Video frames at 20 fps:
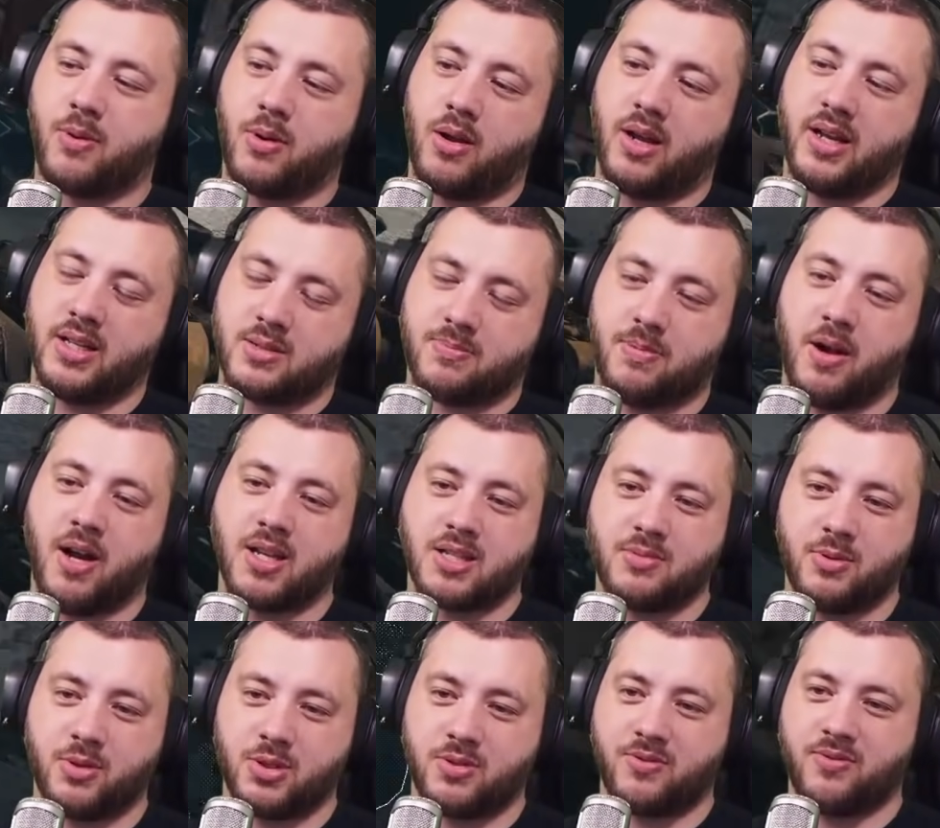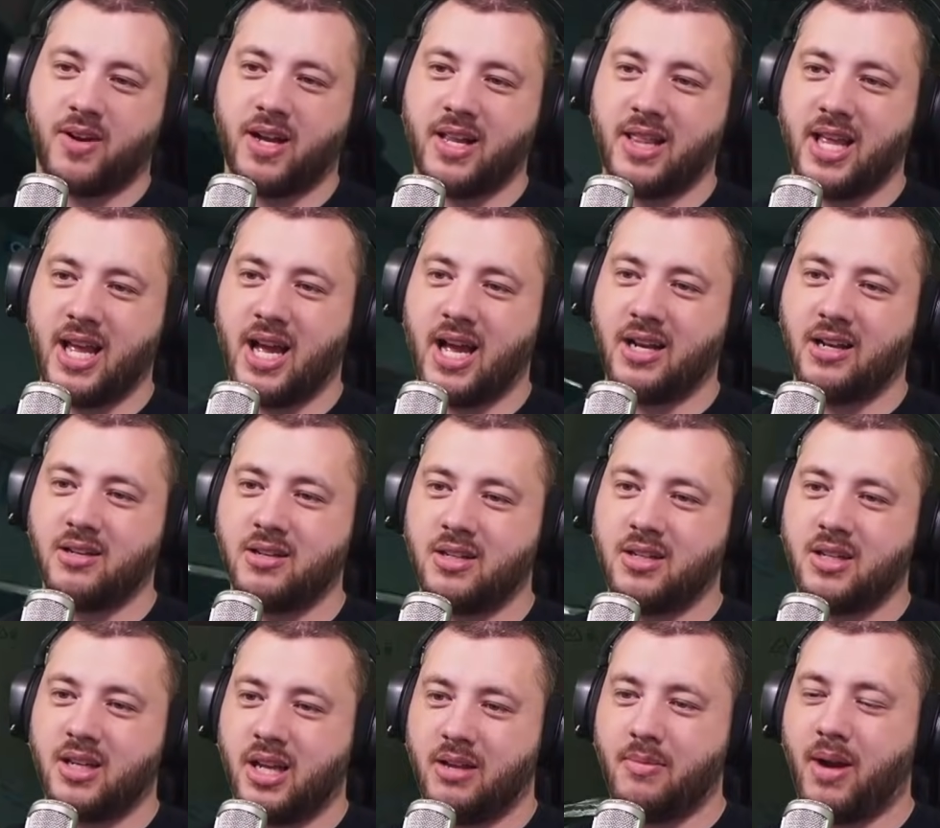it's possible to fight that.
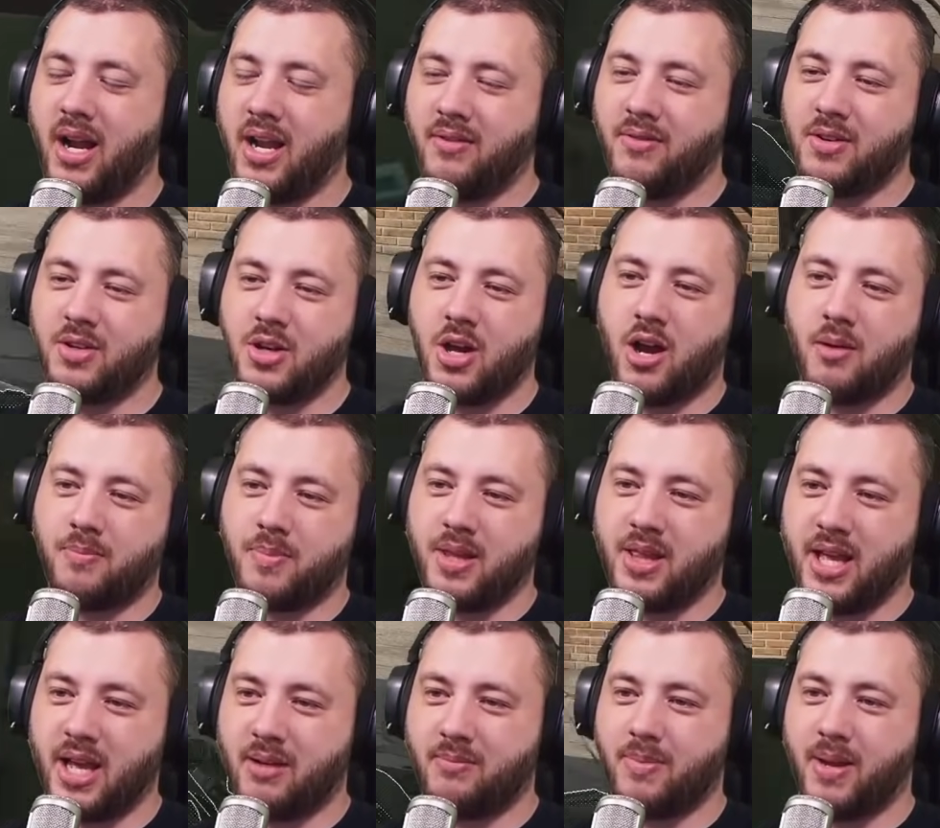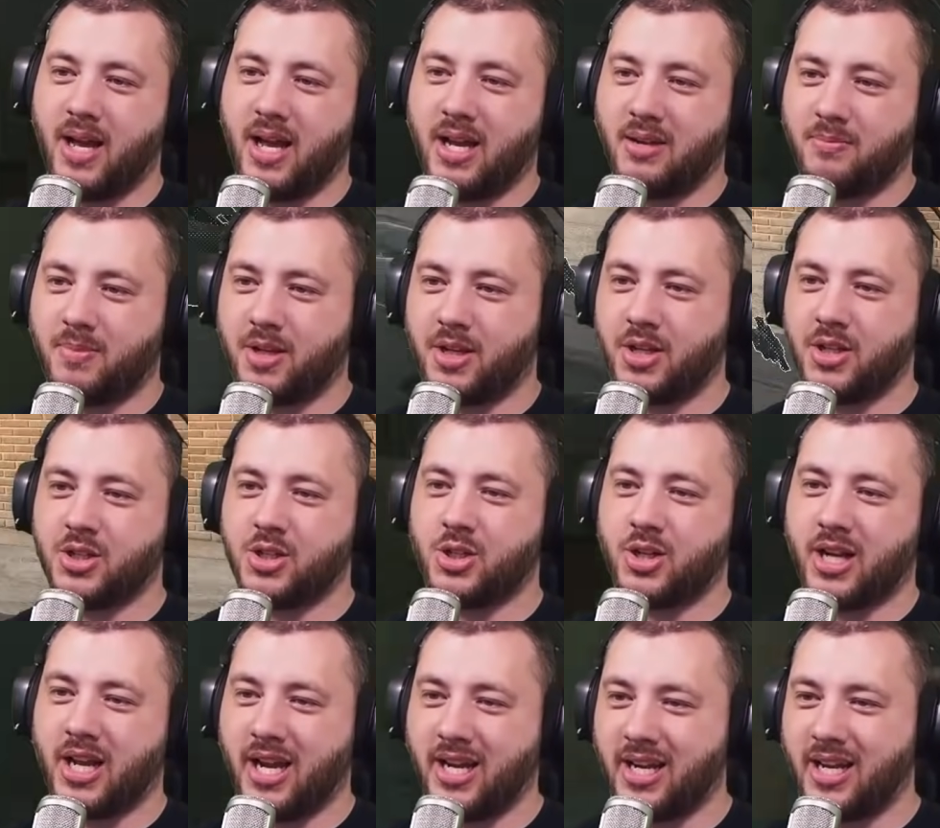It might even not be that bad because you're
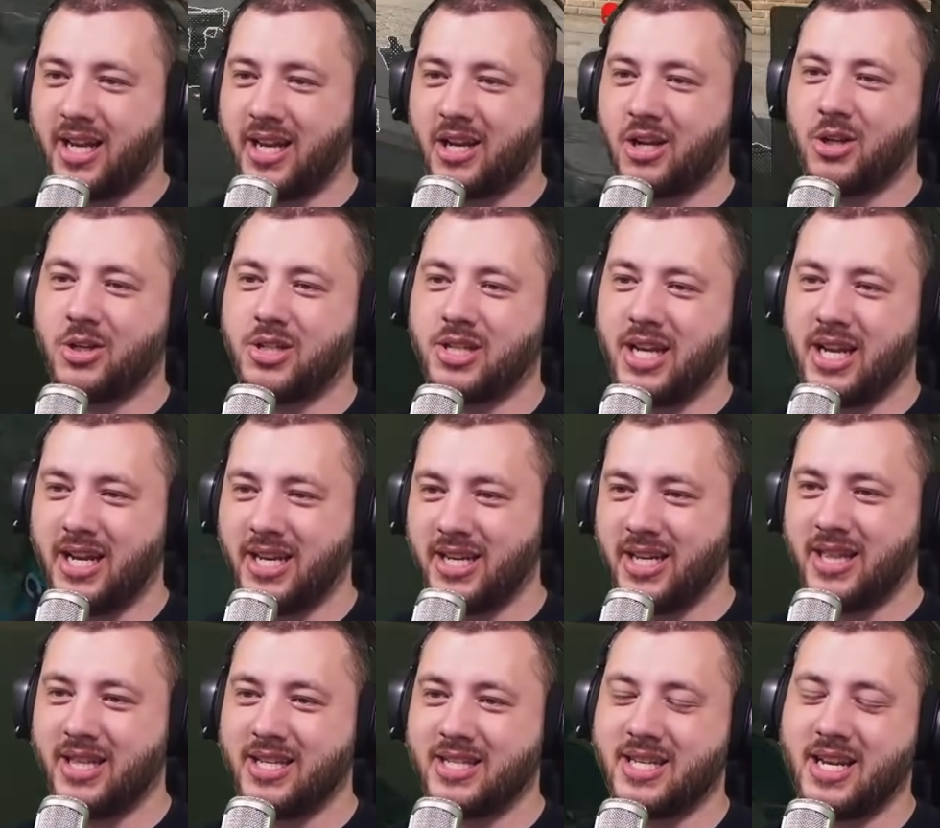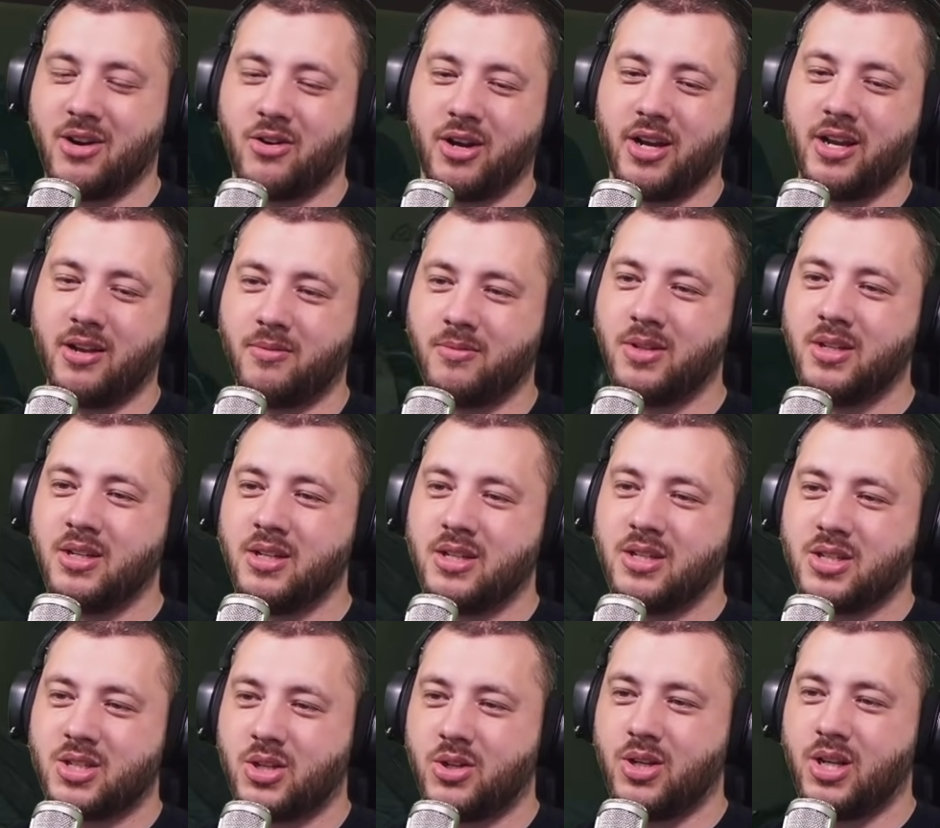kind of like contained in this area.
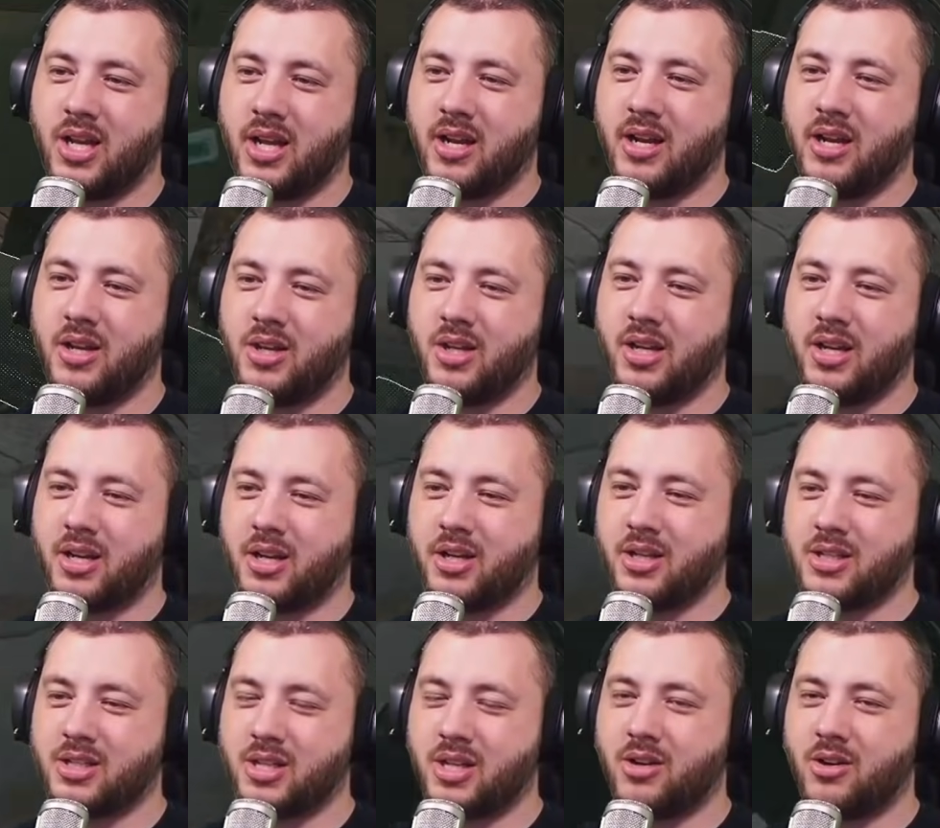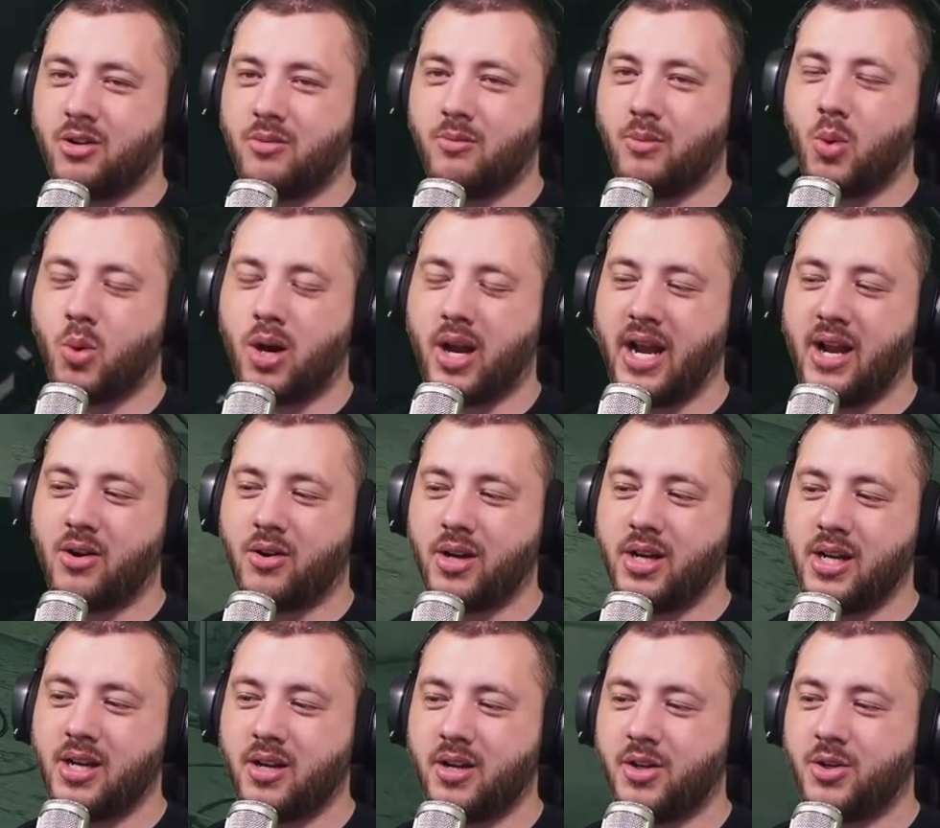So you gotta consider more
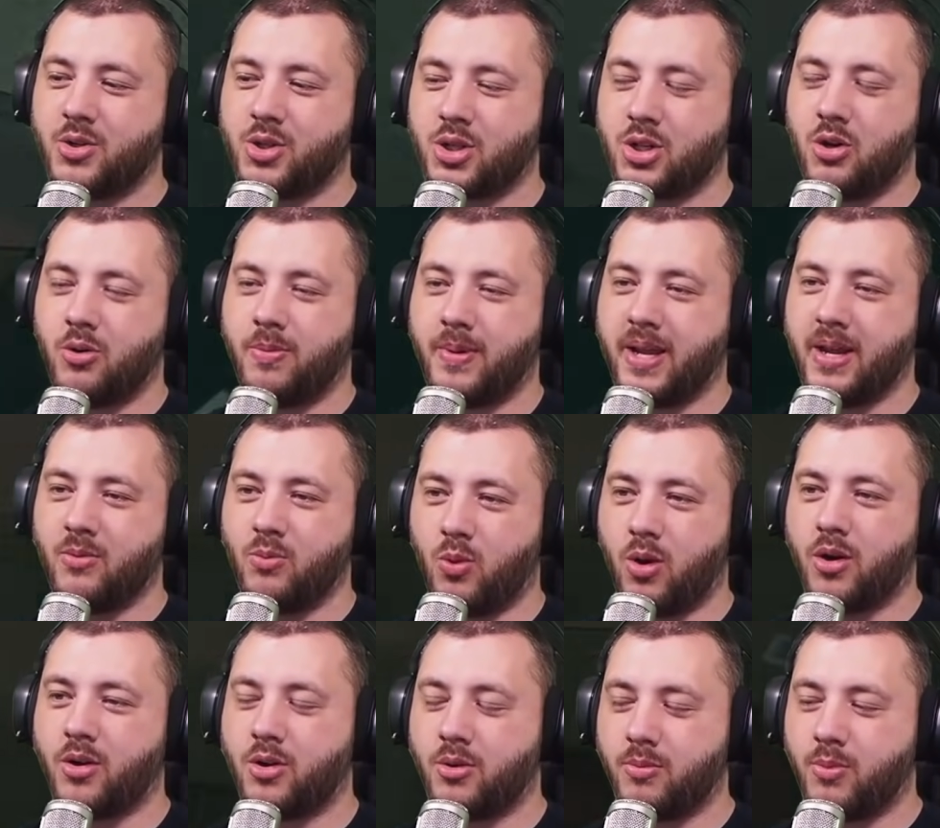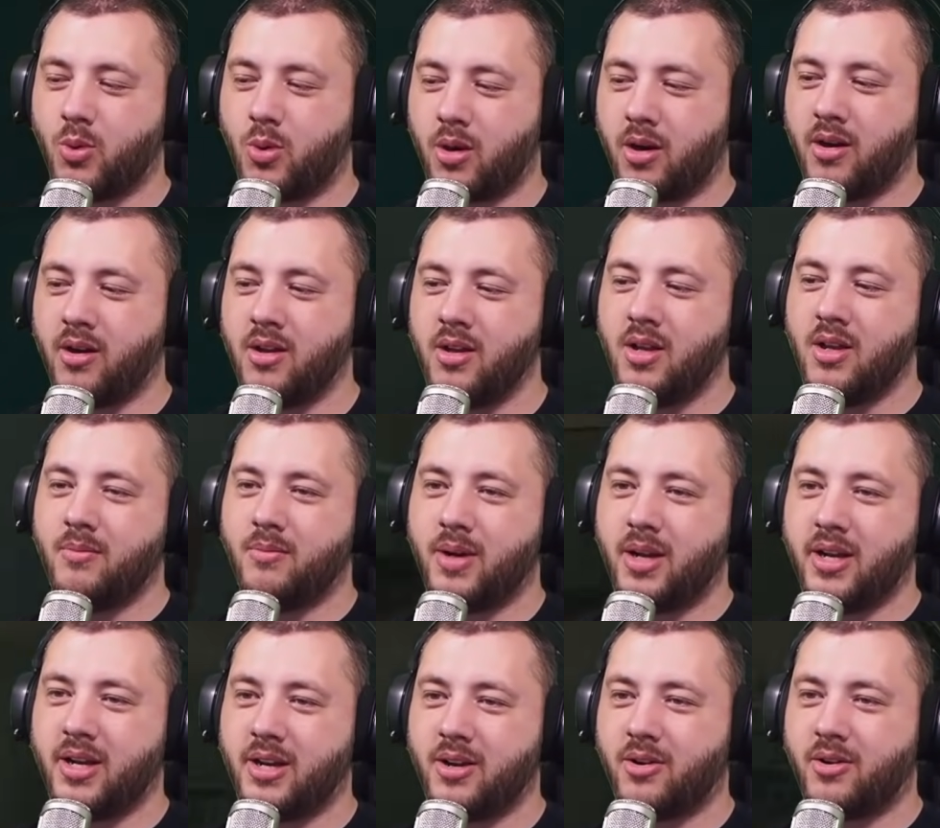area. Your scope can wander more. But
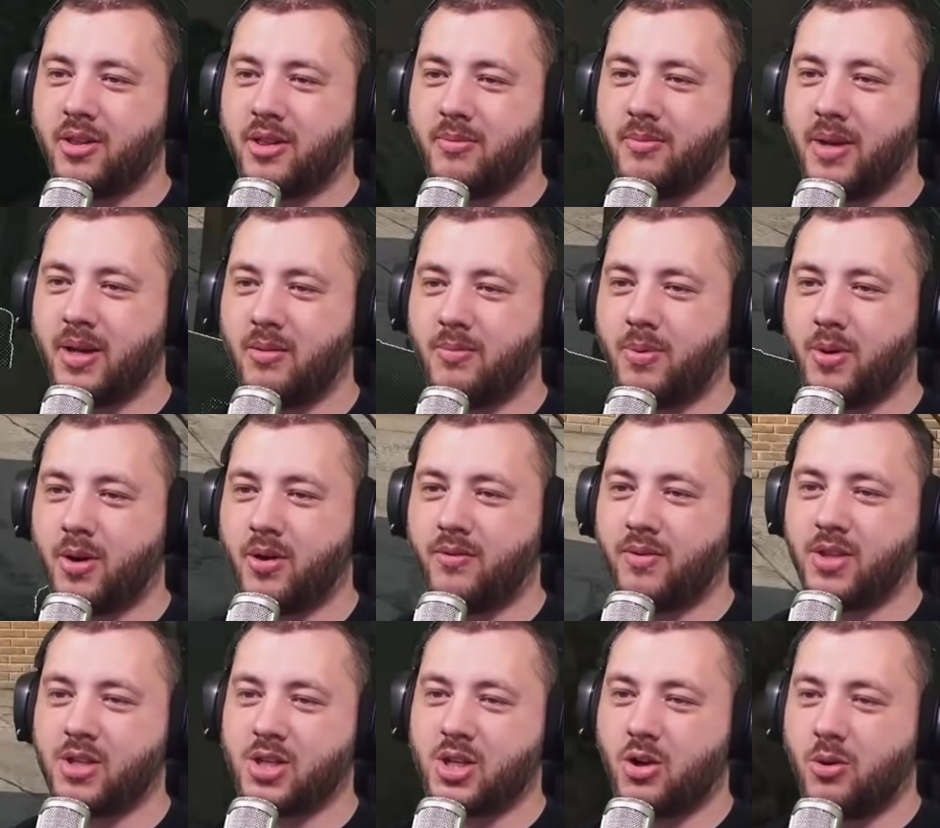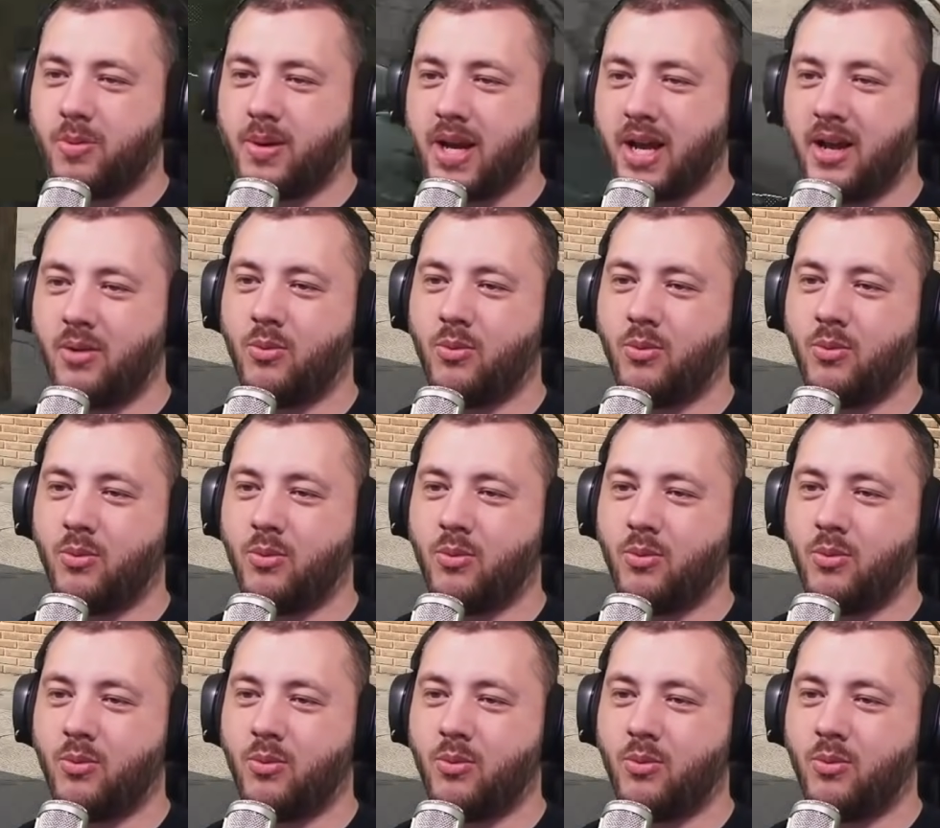here, the middle point of the scope can't